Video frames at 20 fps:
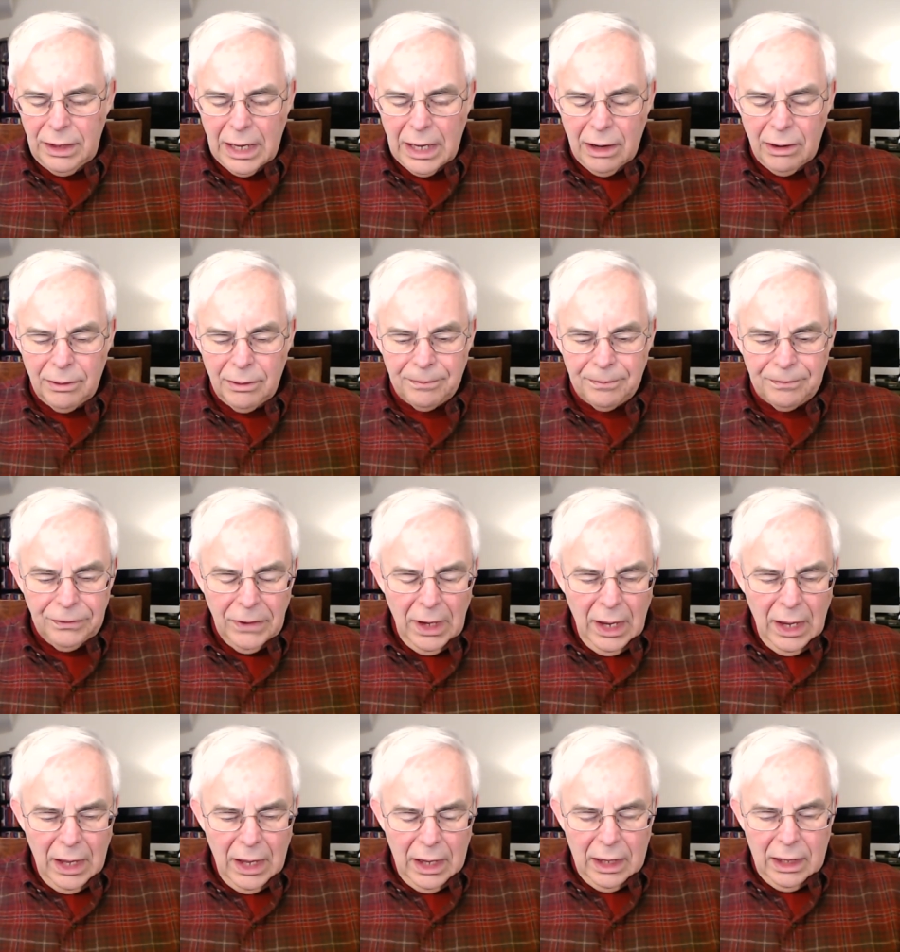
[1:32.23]
Now,
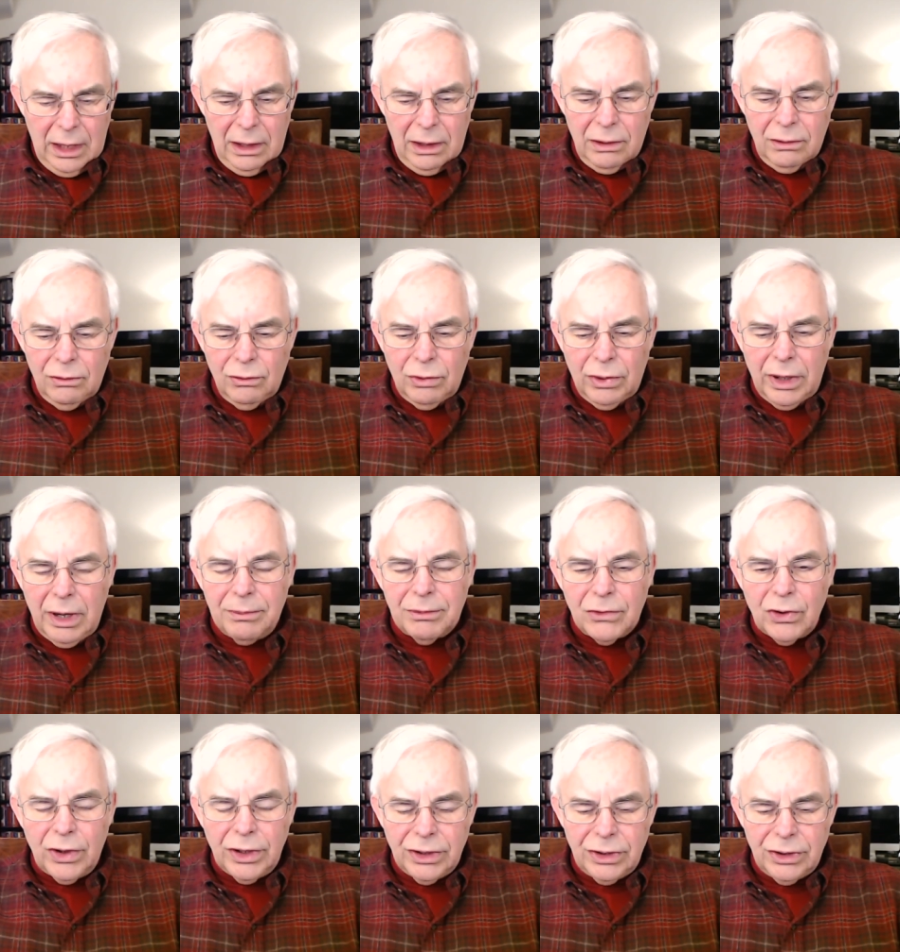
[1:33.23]
what
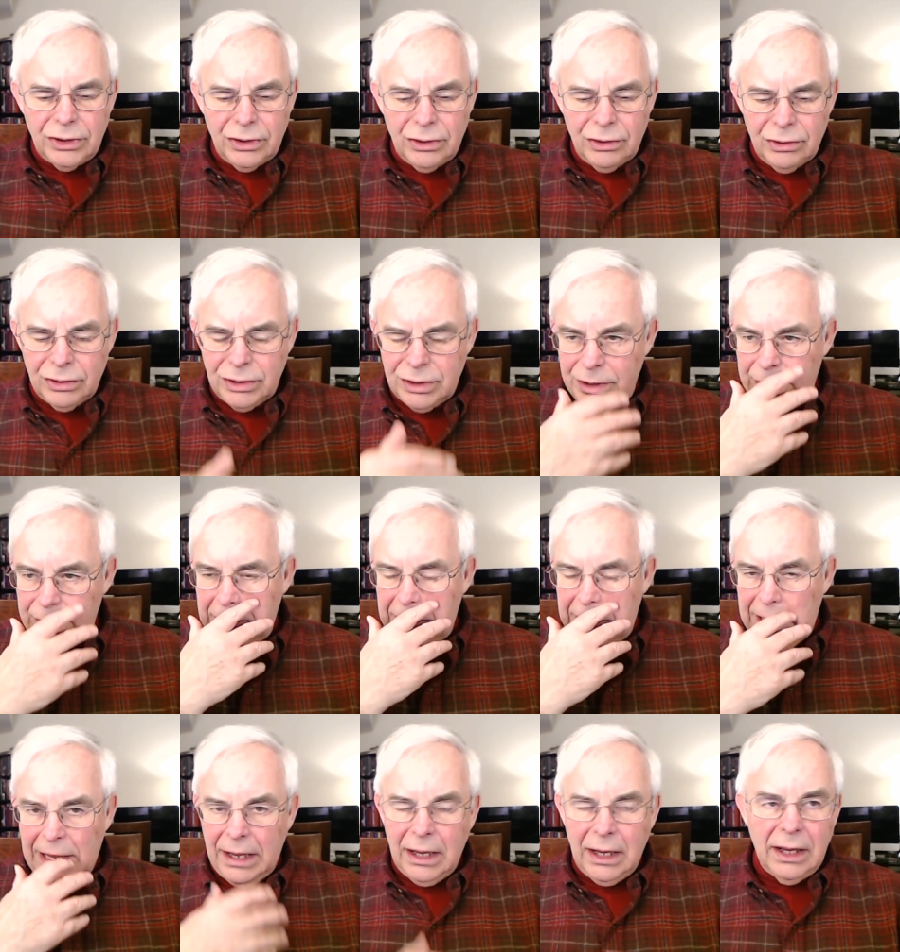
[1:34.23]
I'm going to do
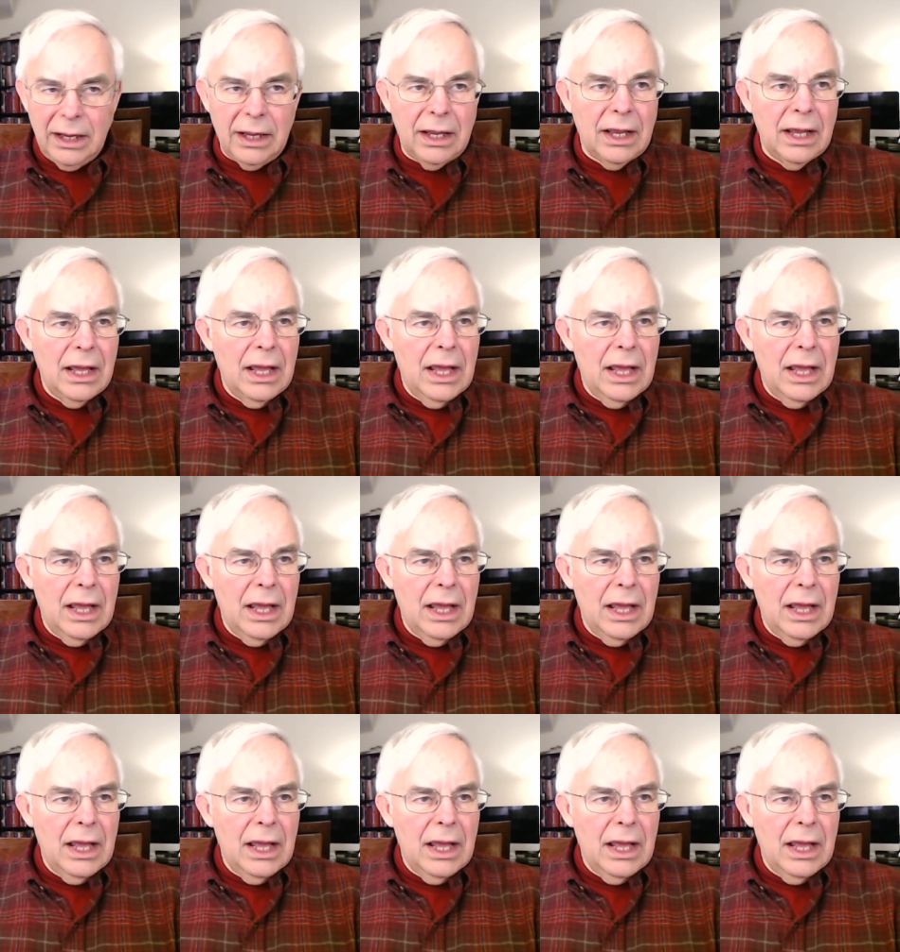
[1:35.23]
today